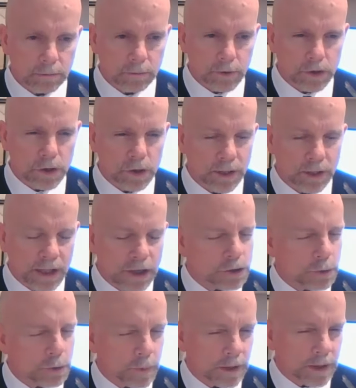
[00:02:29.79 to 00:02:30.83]
You still get
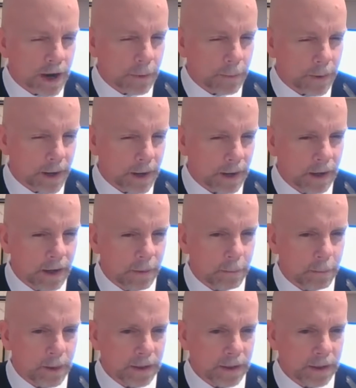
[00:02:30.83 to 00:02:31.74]
injured with an airbag, but